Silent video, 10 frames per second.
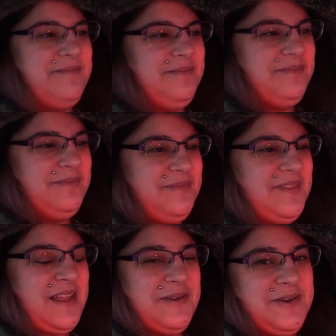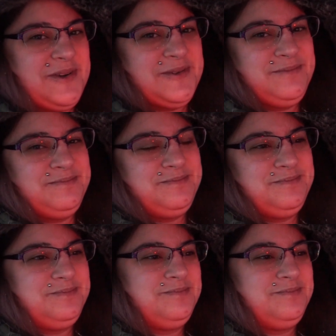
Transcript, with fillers: Maybe. I don't know. I don't